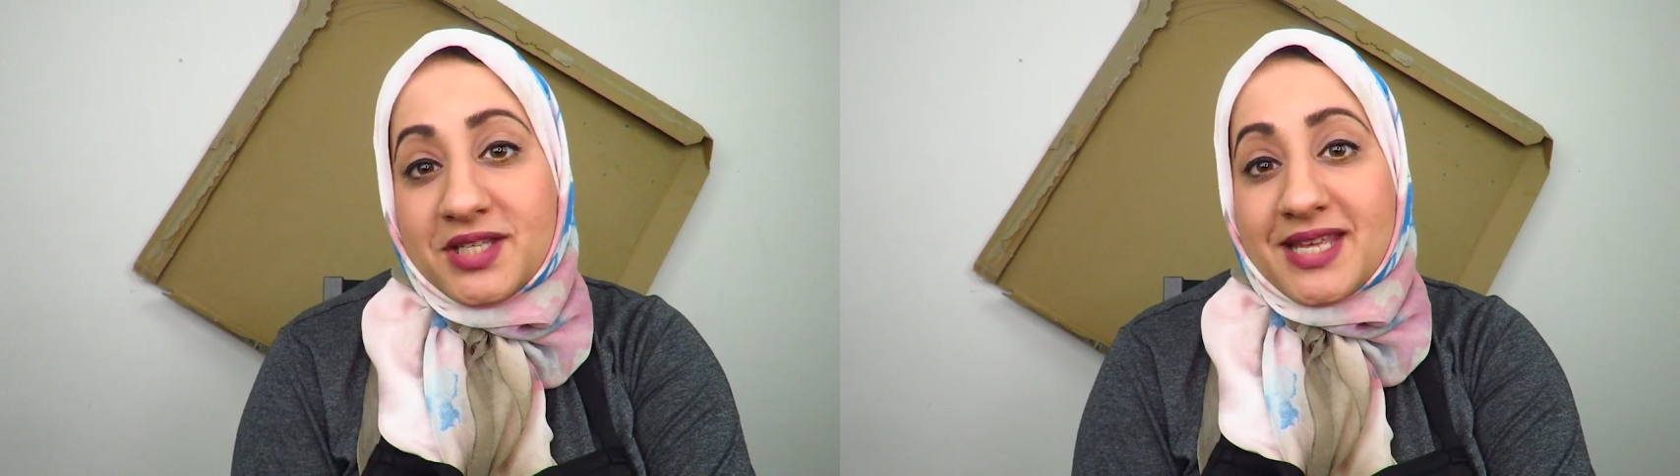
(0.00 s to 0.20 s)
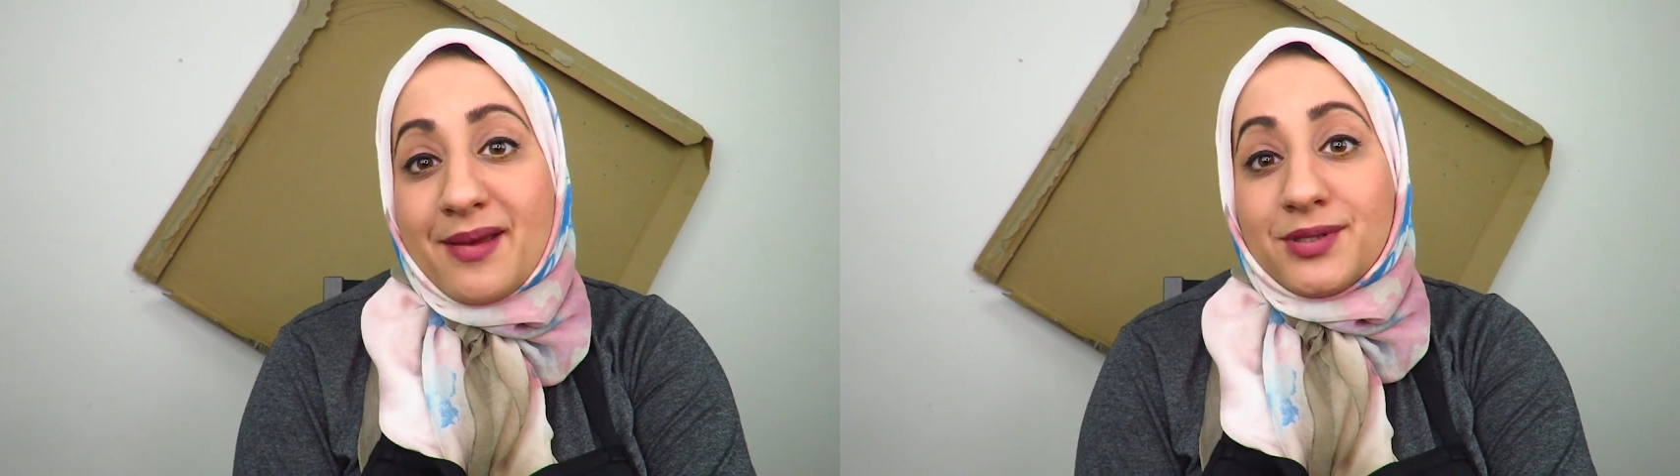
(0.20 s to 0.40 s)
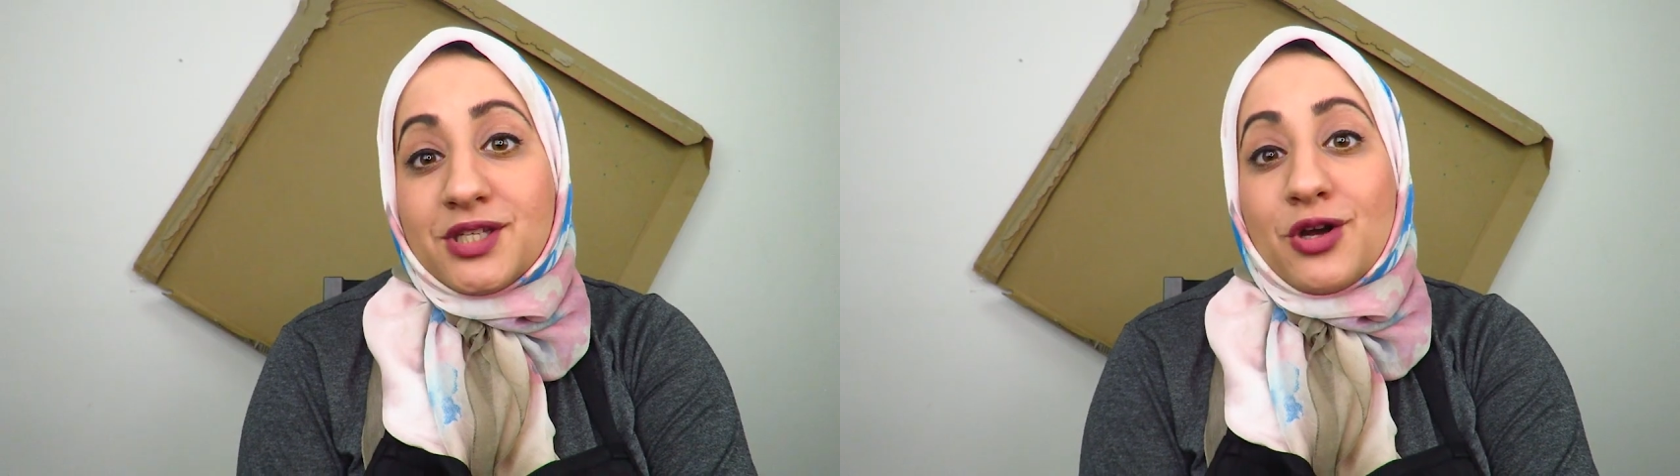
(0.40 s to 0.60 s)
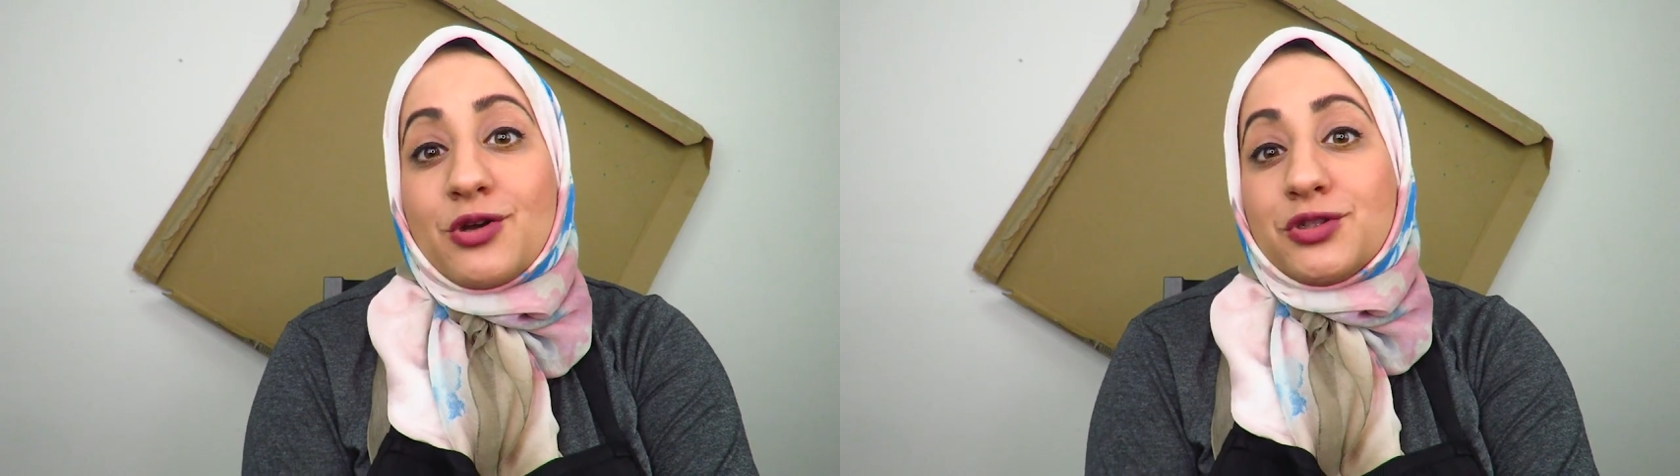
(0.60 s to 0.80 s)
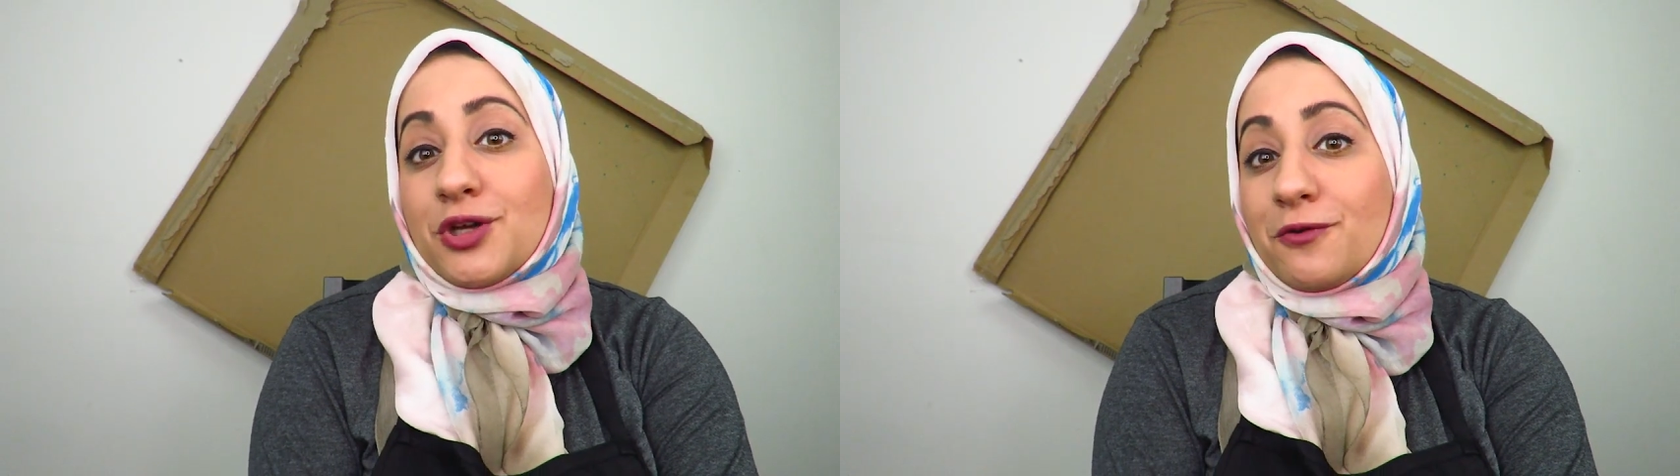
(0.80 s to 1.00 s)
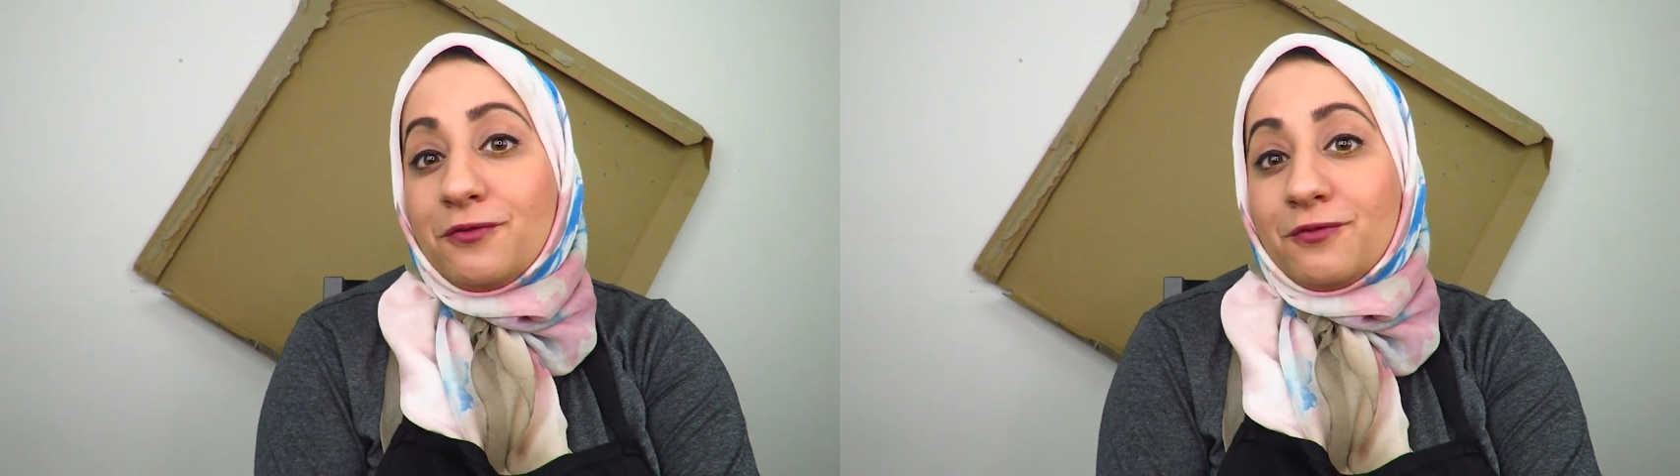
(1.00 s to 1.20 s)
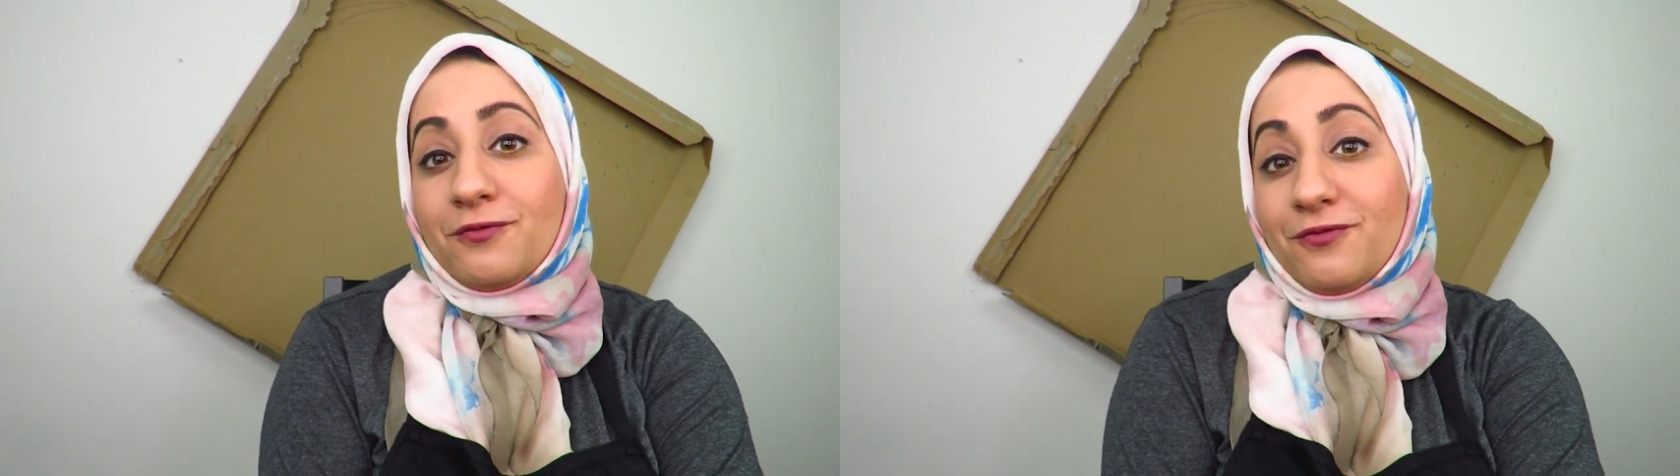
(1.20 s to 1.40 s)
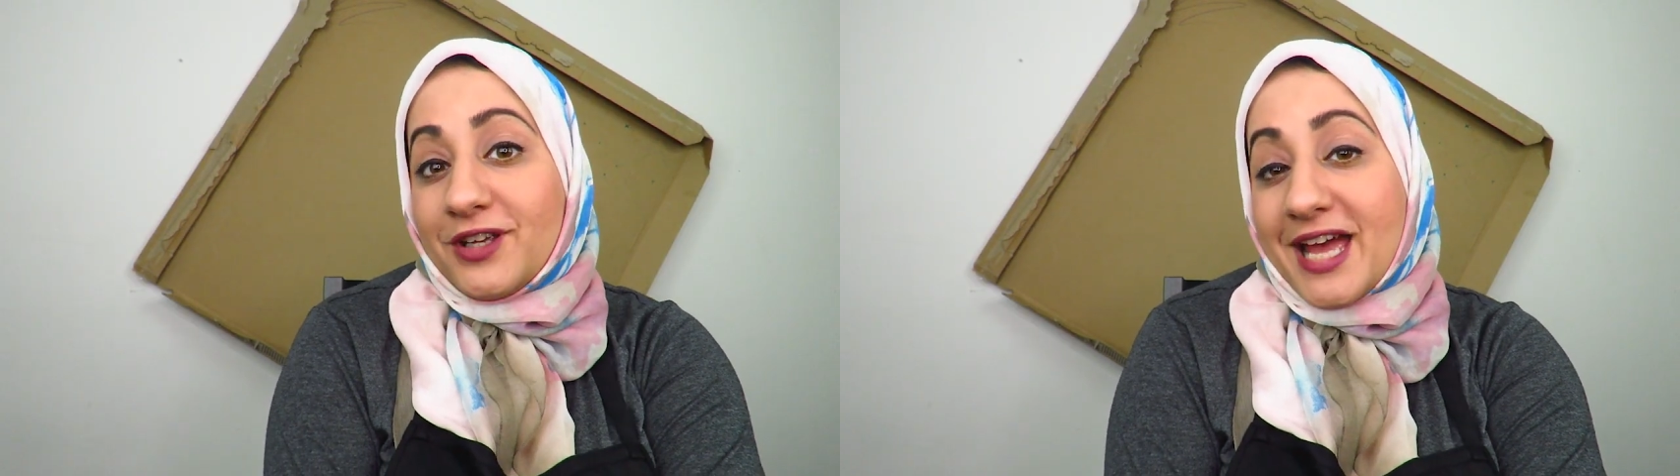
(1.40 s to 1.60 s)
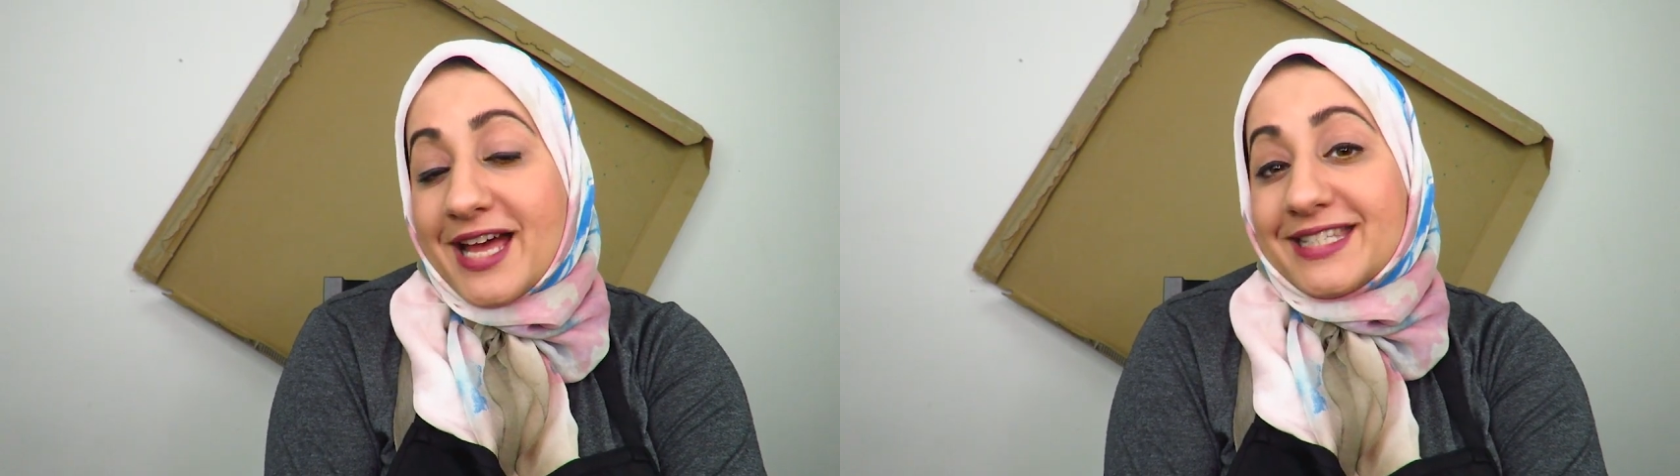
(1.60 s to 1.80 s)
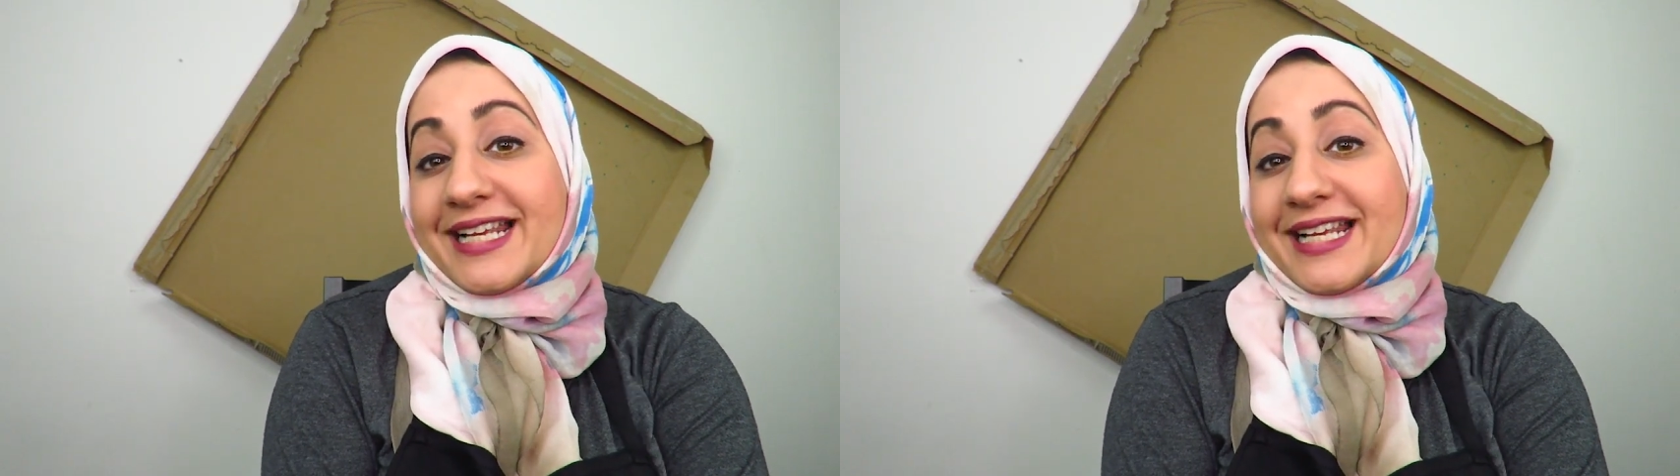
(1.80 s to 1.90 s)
this episode. Don't forget